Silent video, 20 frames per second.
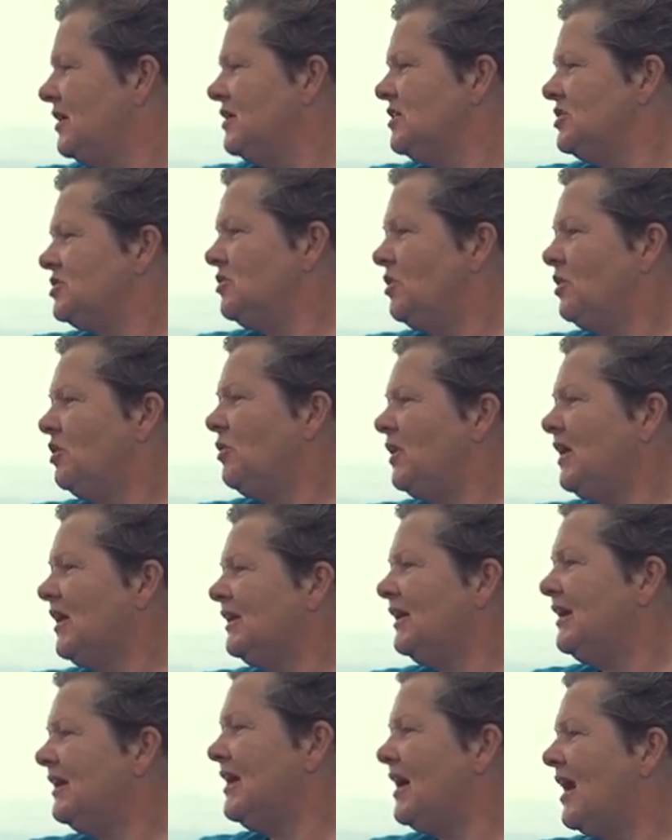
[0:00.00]
So he
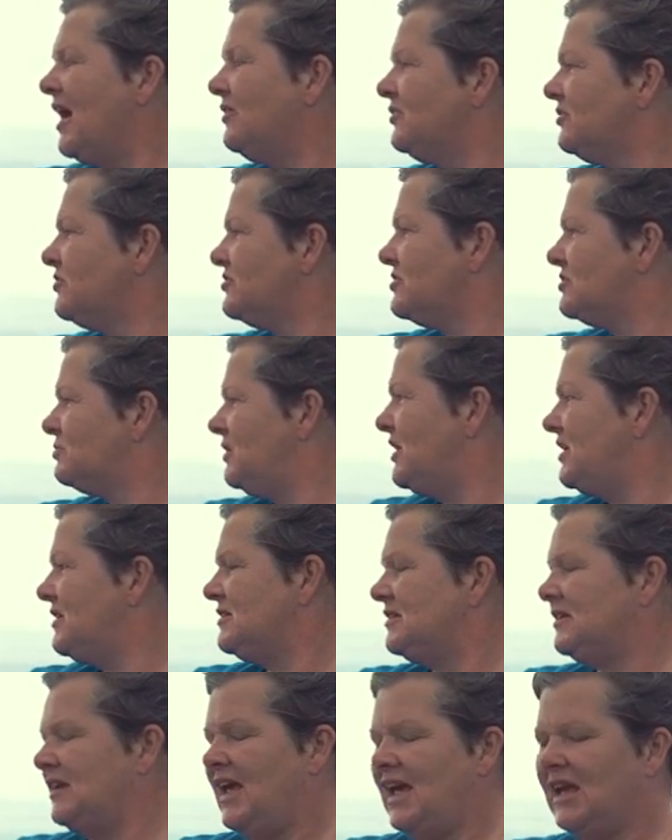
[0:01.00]
quickly gathered speed
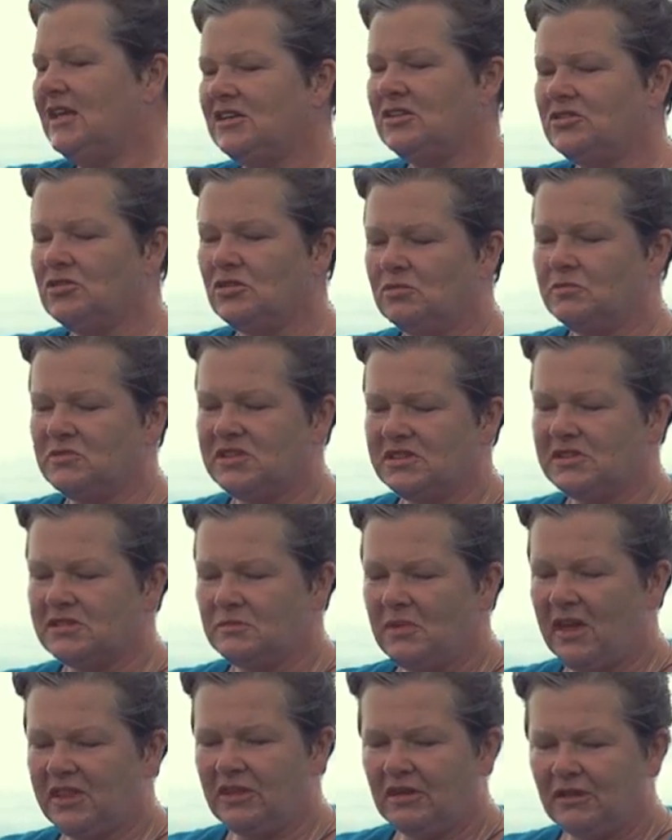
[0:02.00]
and headed home to his
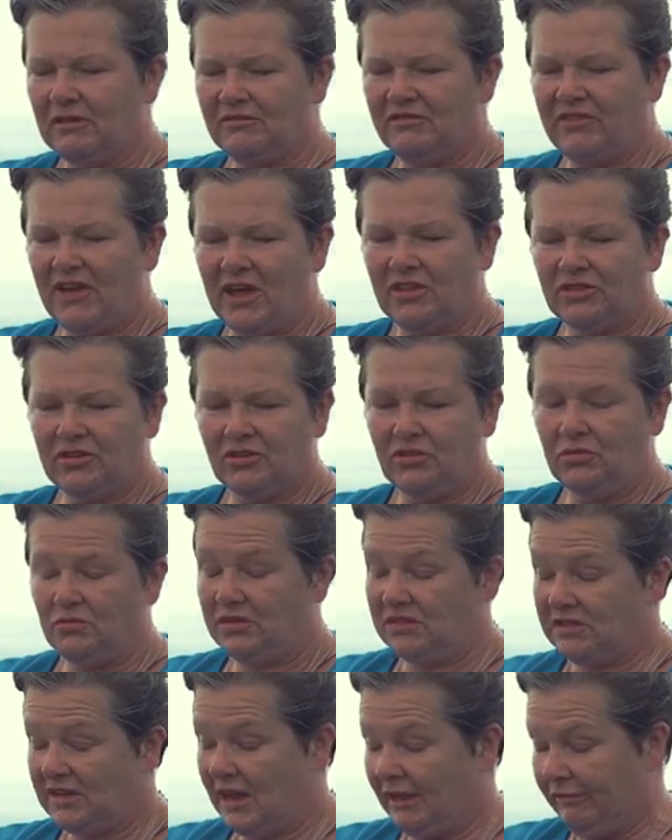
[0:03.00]
mother and father, who
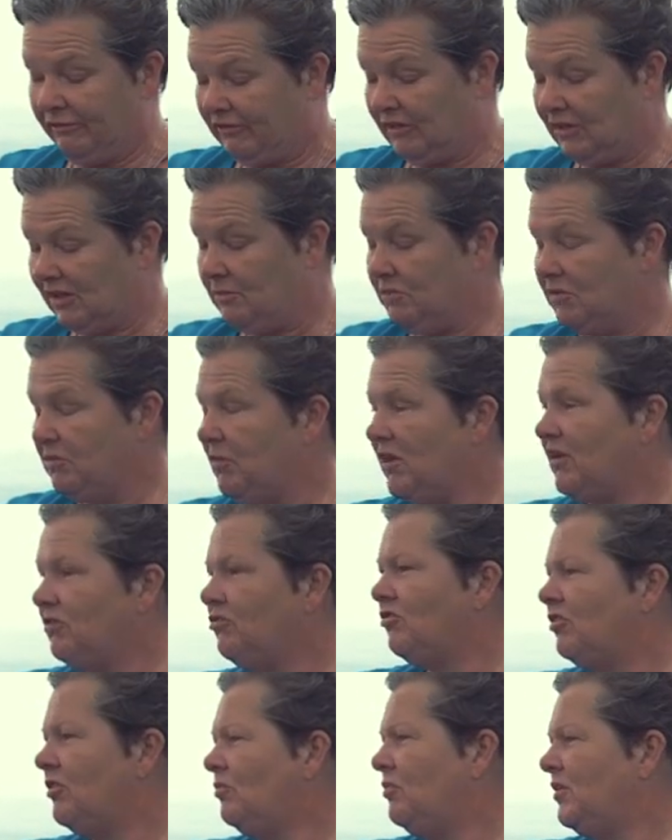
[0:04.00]
would definitely be
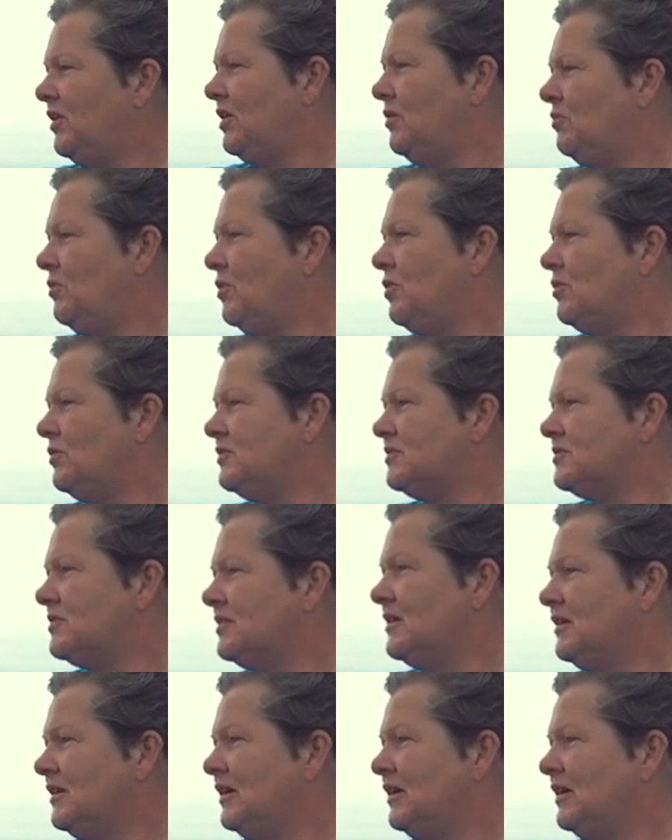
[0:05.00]
wondering where he was.